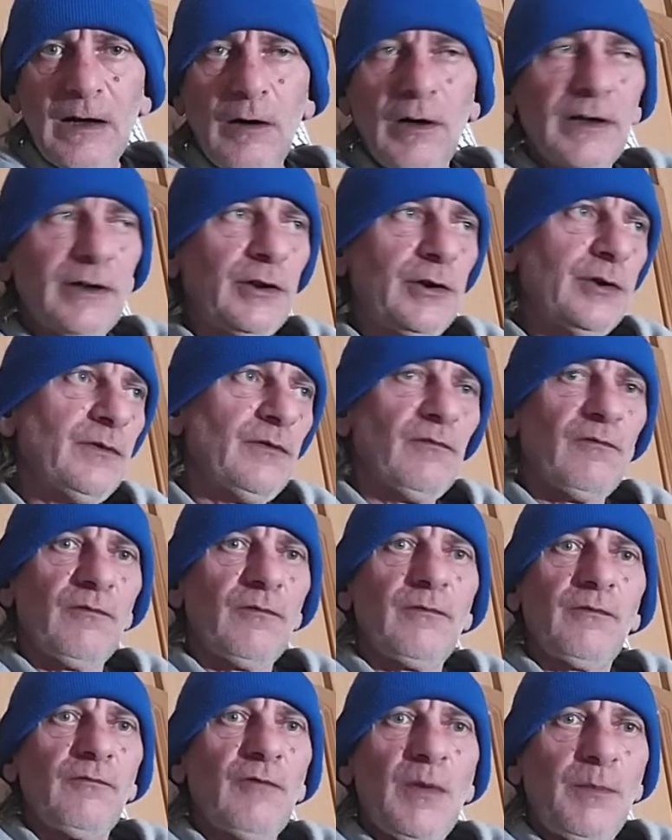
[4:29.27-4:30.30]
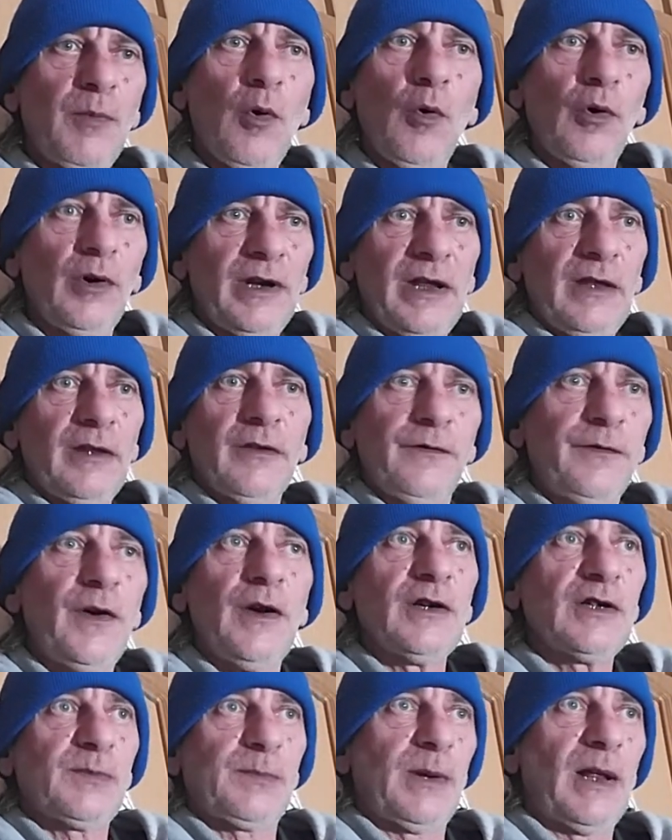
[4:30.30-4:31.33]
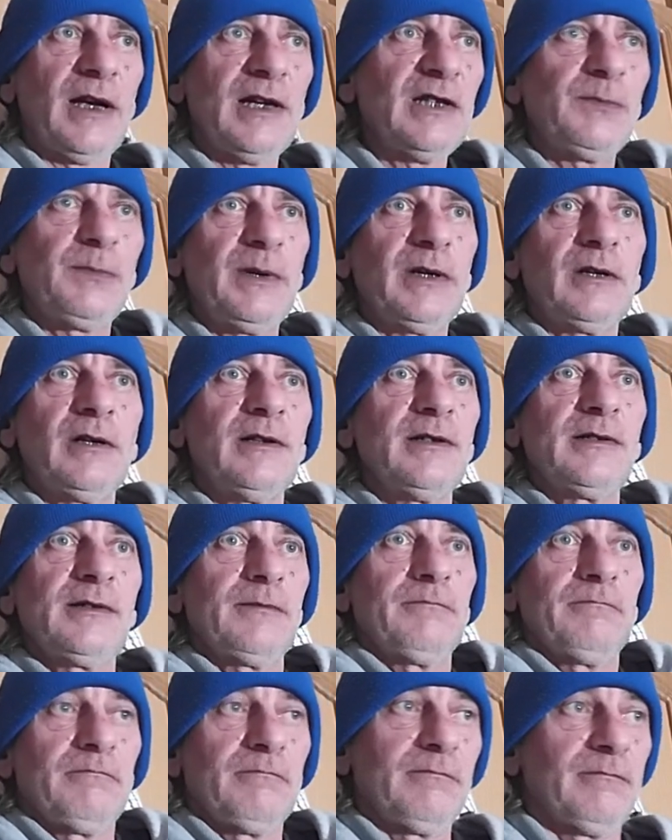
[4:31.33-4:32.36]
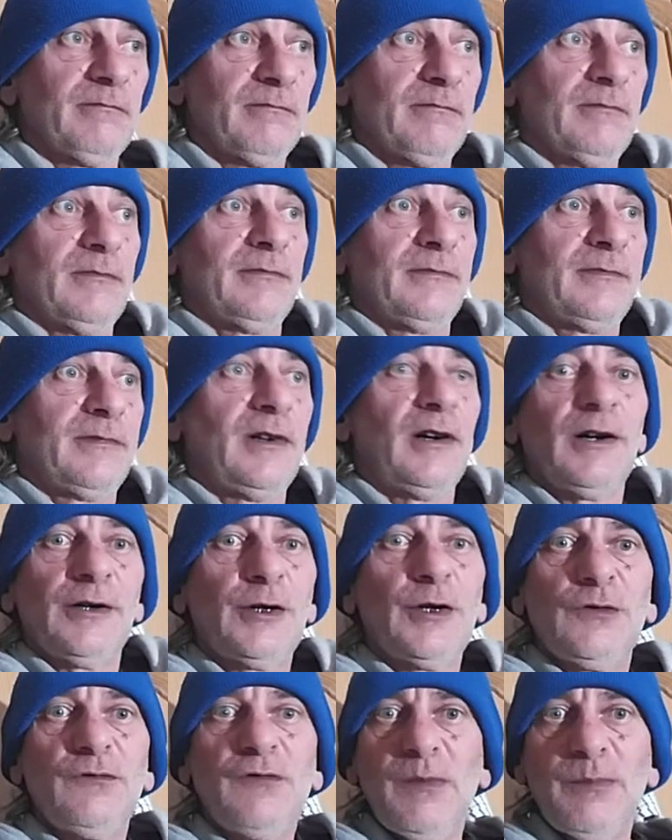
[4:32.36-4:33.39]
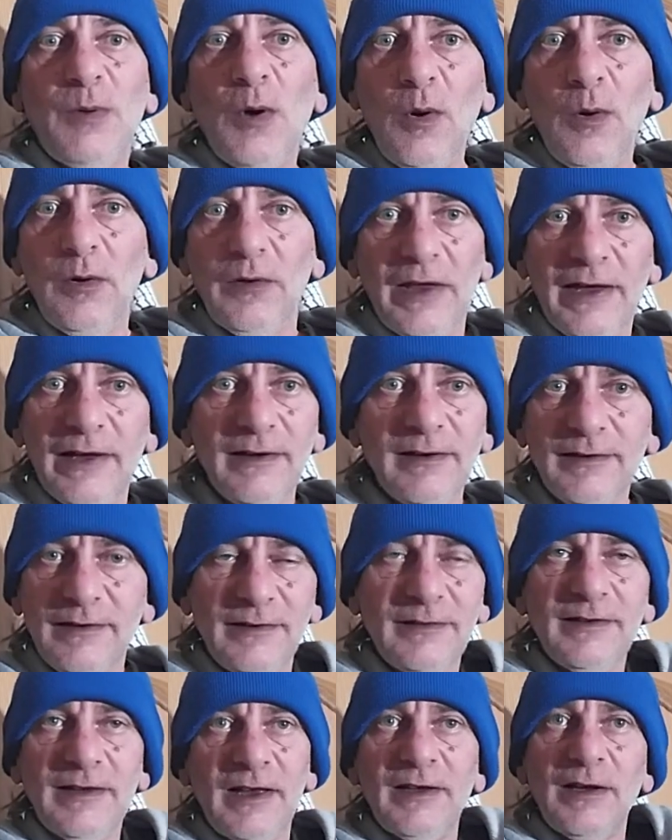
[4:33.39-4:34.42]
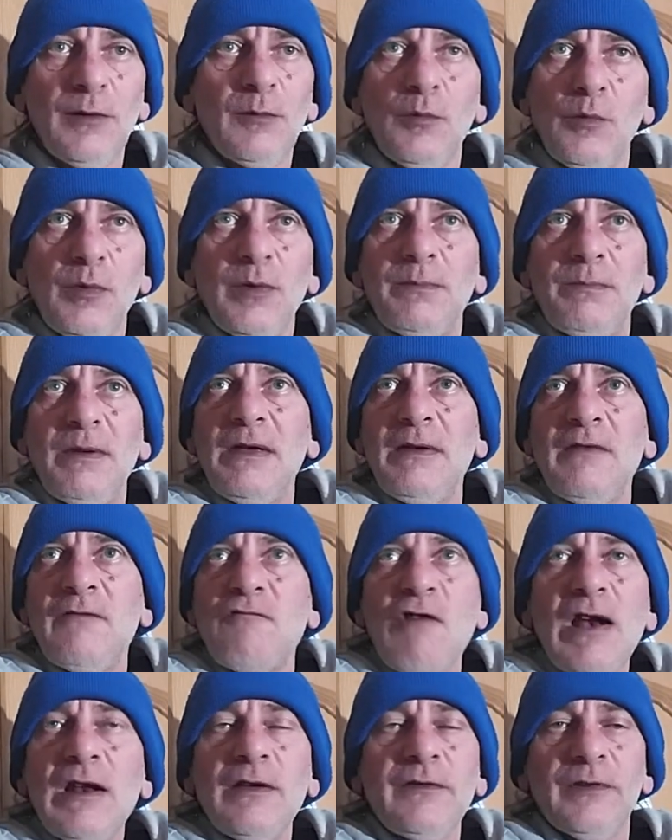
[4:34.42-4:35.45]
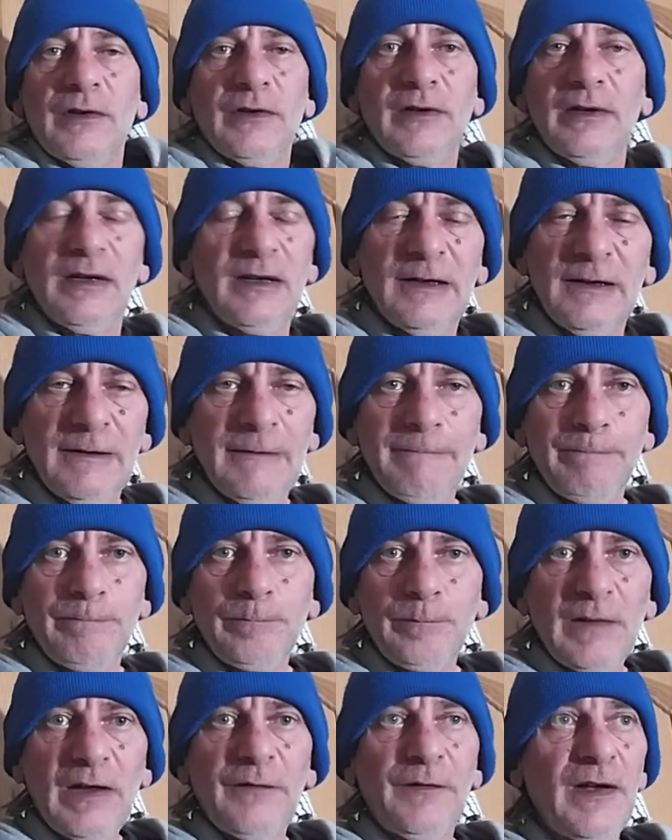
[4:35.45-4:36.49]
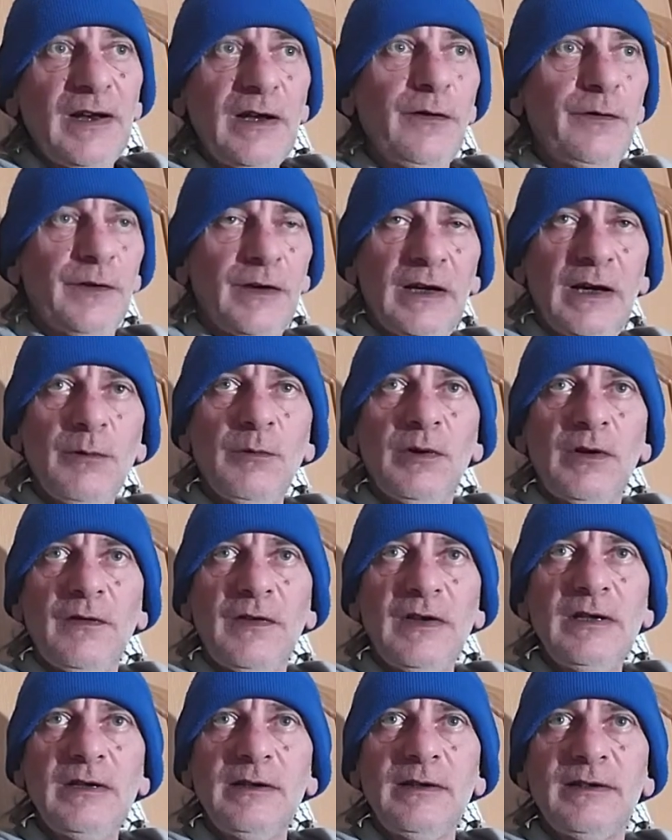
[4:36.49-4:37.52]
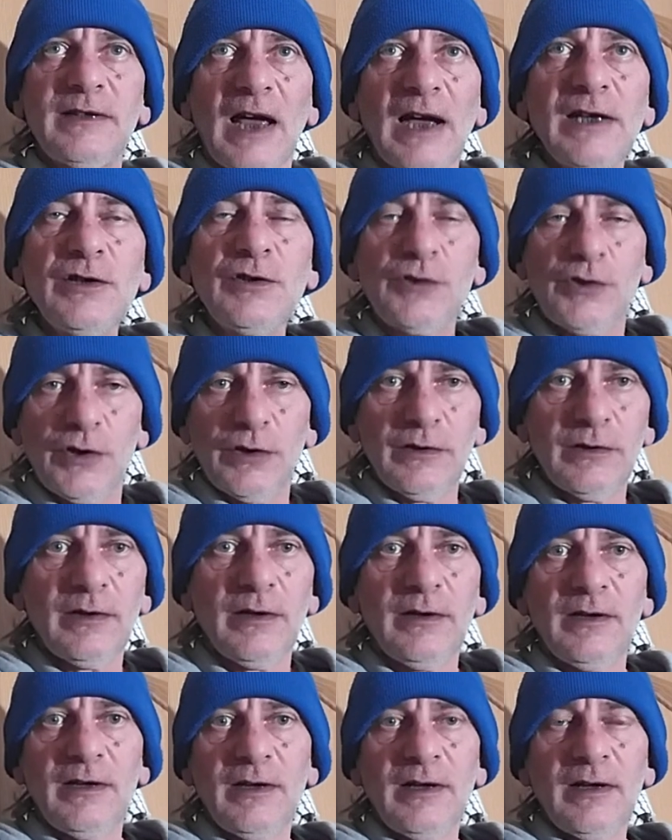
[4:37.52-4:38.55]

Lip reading: I couldn't report on it in the first place because I couldn't report on it. And it would be irrelevant. If anything, it would have endangered